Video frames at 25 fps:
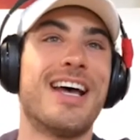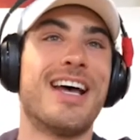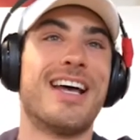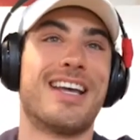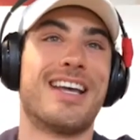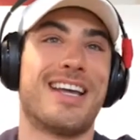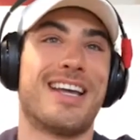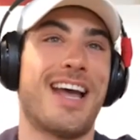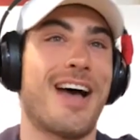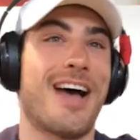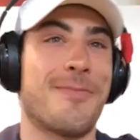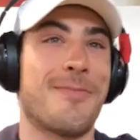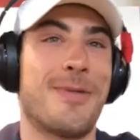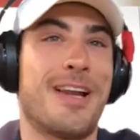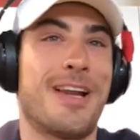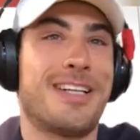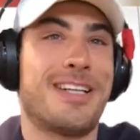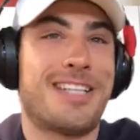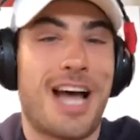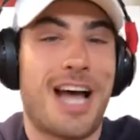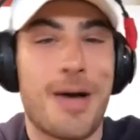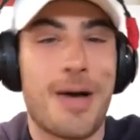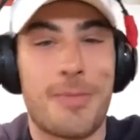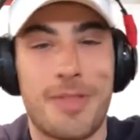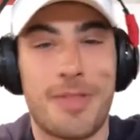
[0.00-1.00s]
yeah, but on
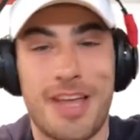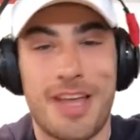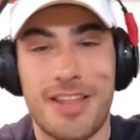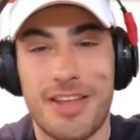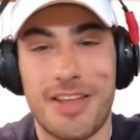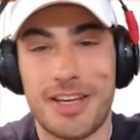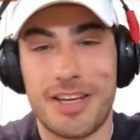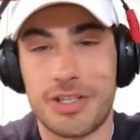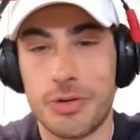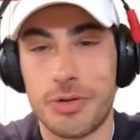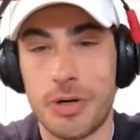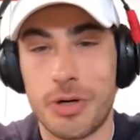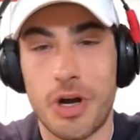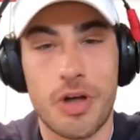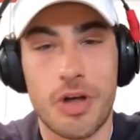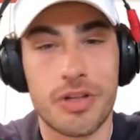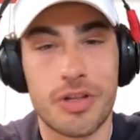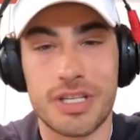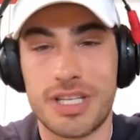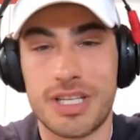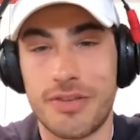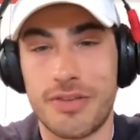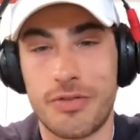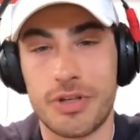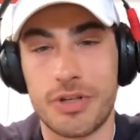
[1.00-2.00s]
top of that, like doing all
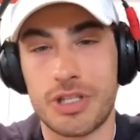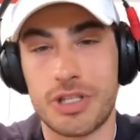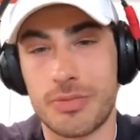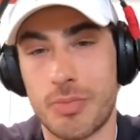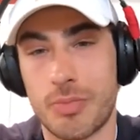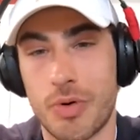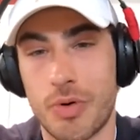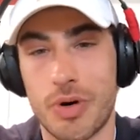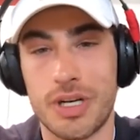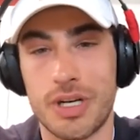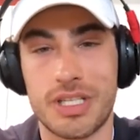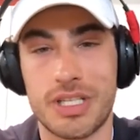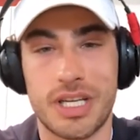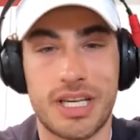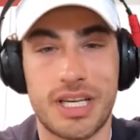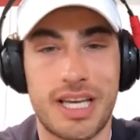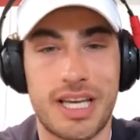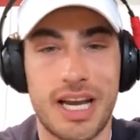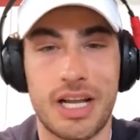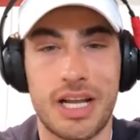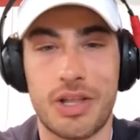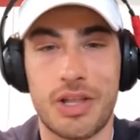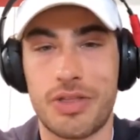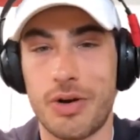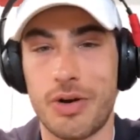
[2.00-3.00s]
these different sports, like
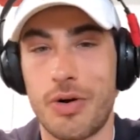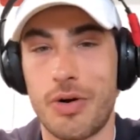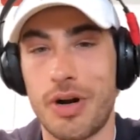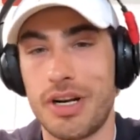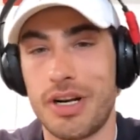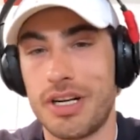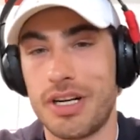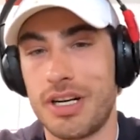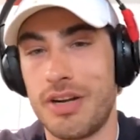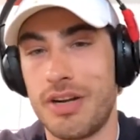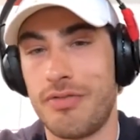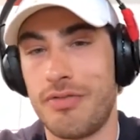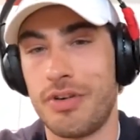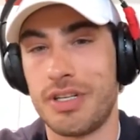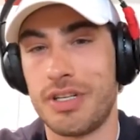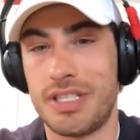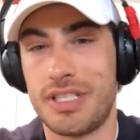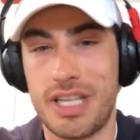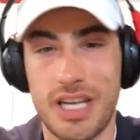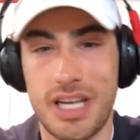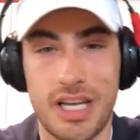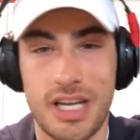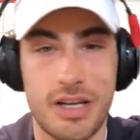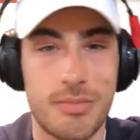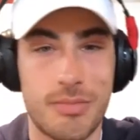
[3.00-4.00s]
getting thrown into different
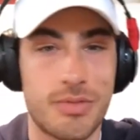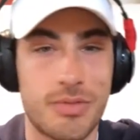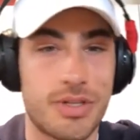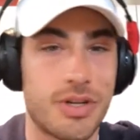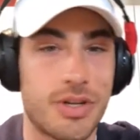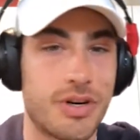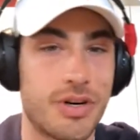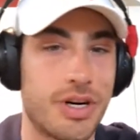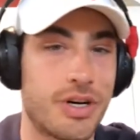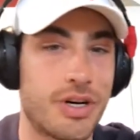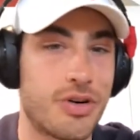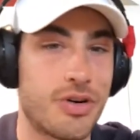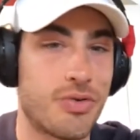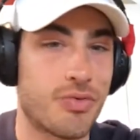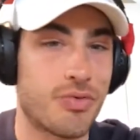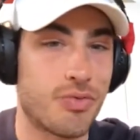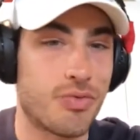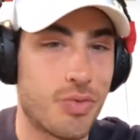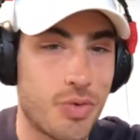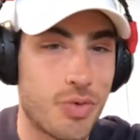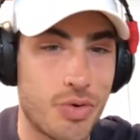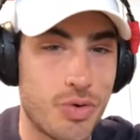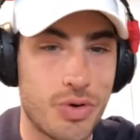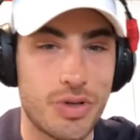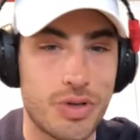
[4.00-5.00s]
teams, learning new
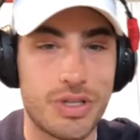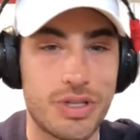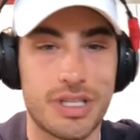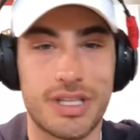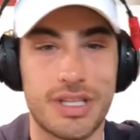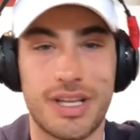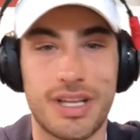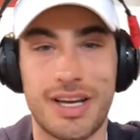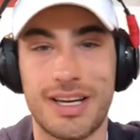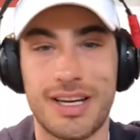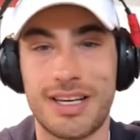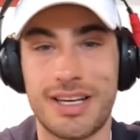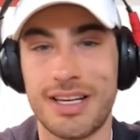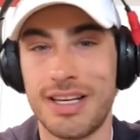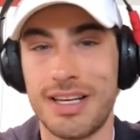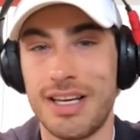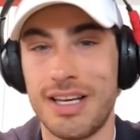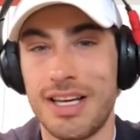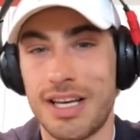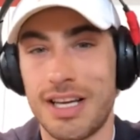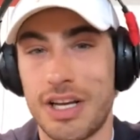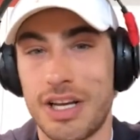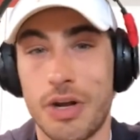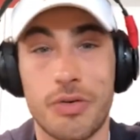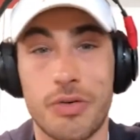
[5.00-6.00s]
rules. And like,
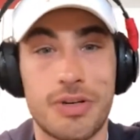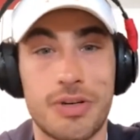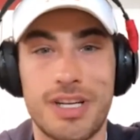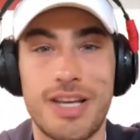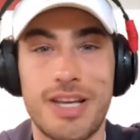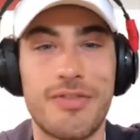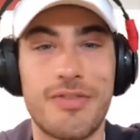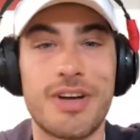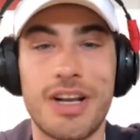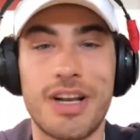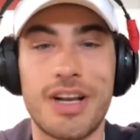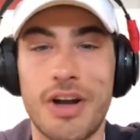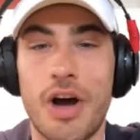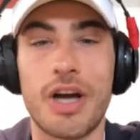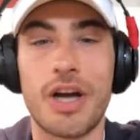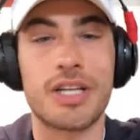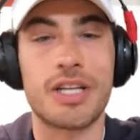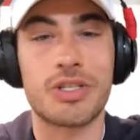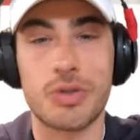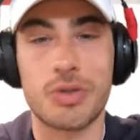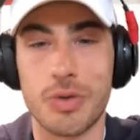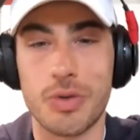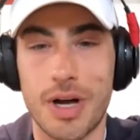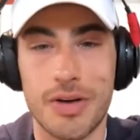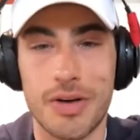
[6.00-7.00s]
even in high
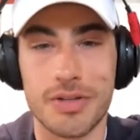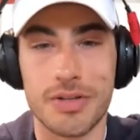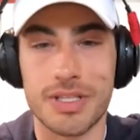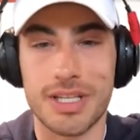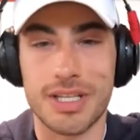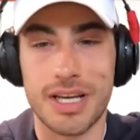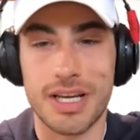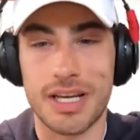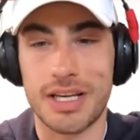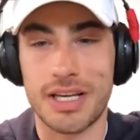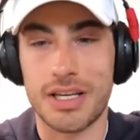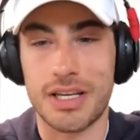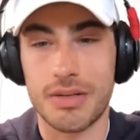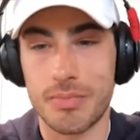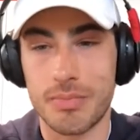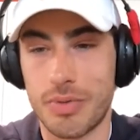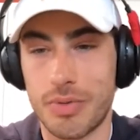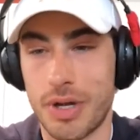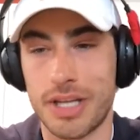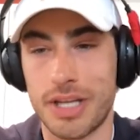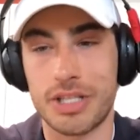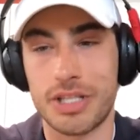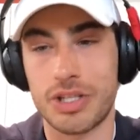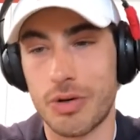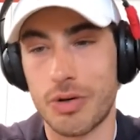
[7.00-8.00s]
school, I was like
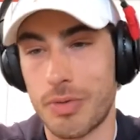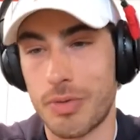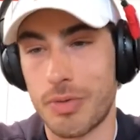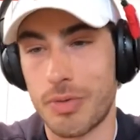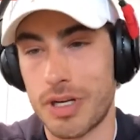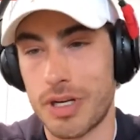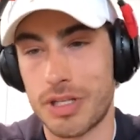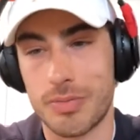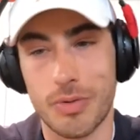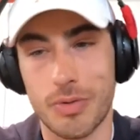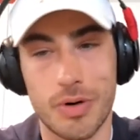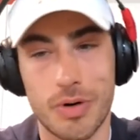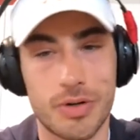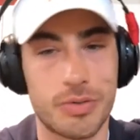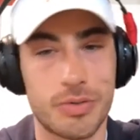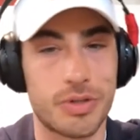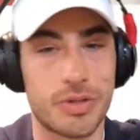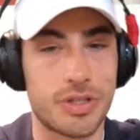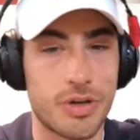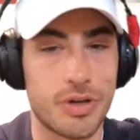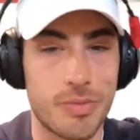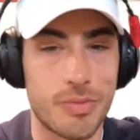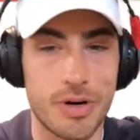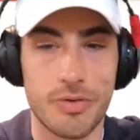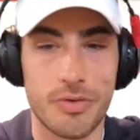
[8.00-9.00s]
playing so many sports with
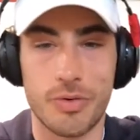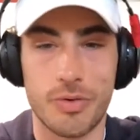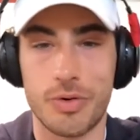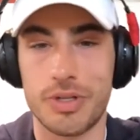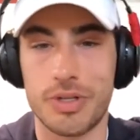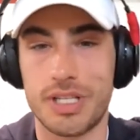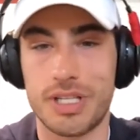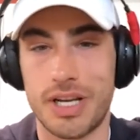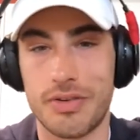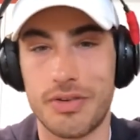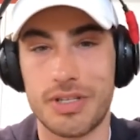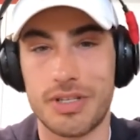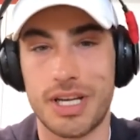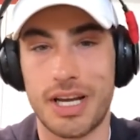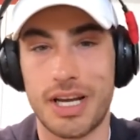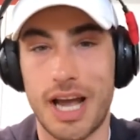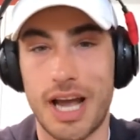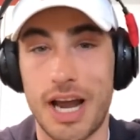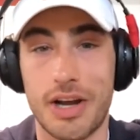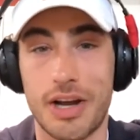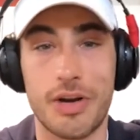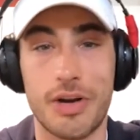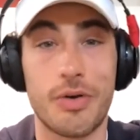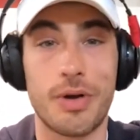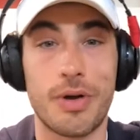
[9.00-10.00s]
so many rules that it was like,
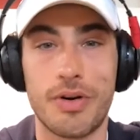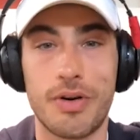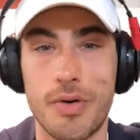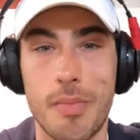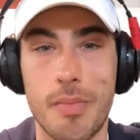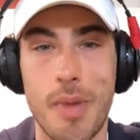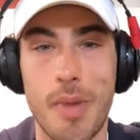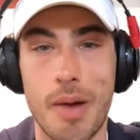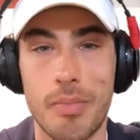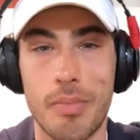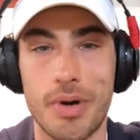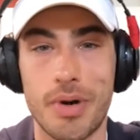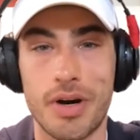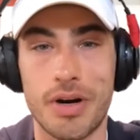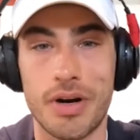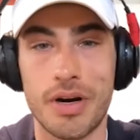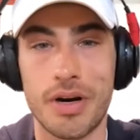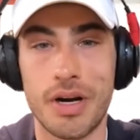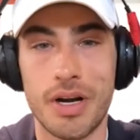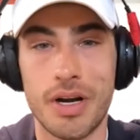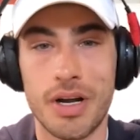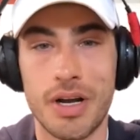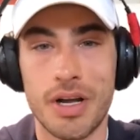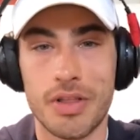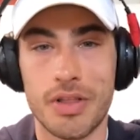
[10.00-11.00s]
I could only remember
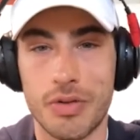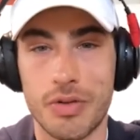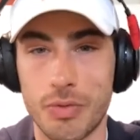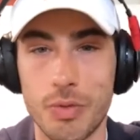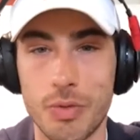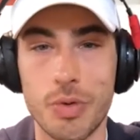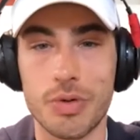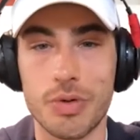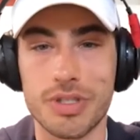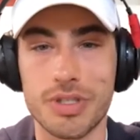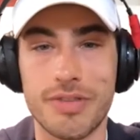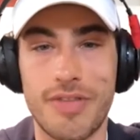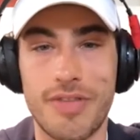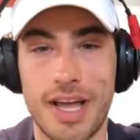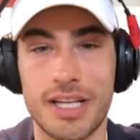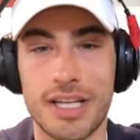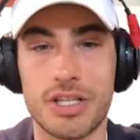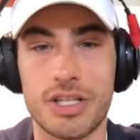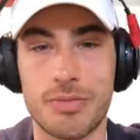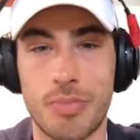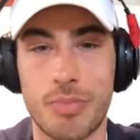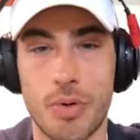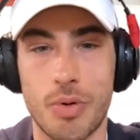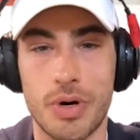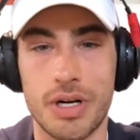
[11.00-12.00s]
the rules of that
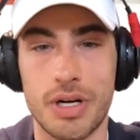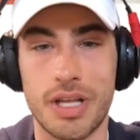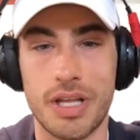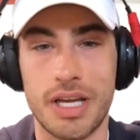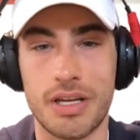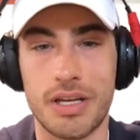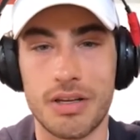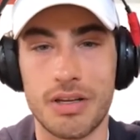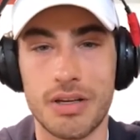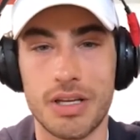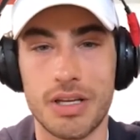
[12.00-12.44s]
sport, like